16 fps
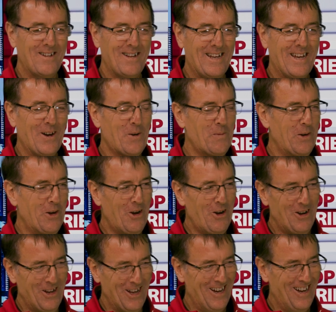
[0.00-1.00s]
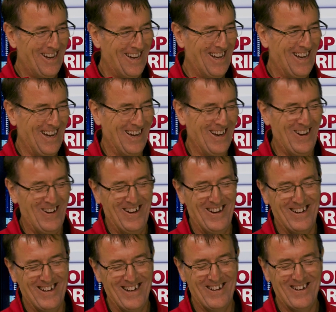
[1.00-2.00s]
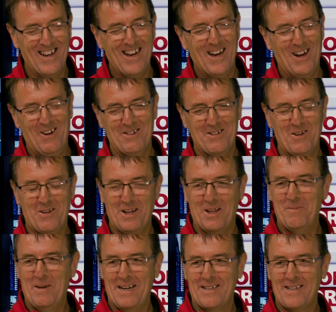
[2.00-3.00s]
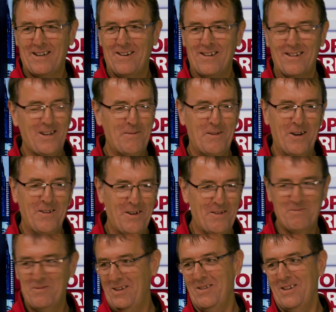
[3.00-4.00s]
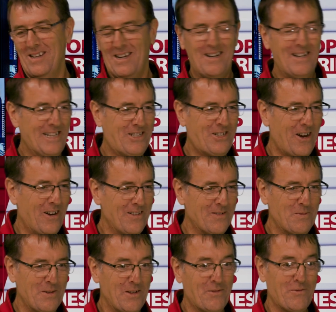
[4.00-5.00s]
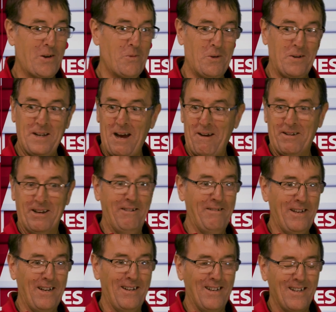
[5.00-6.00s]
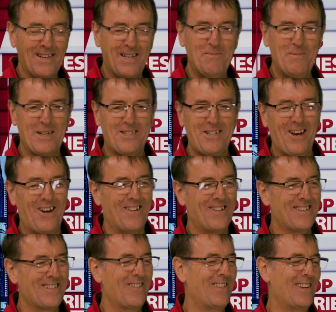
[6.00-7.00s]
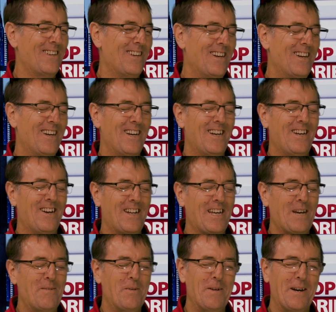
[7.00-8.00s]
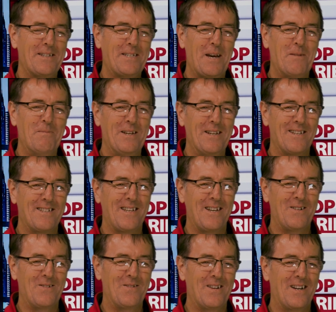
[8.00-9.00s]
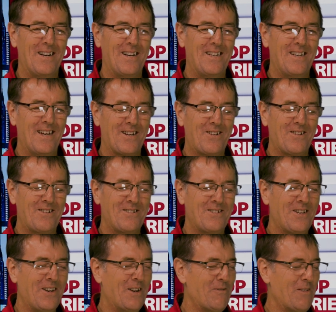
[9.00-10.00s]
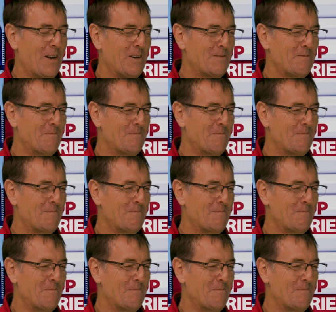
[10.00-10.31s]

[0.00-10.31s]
that I didn't get on a bit earlier. I was looking at the manager going, "Come on, I've got any chance? We're 3-1 down here, you give me a chance." So he only gave me about 10 minutes, so yeah, couldn't turn it around.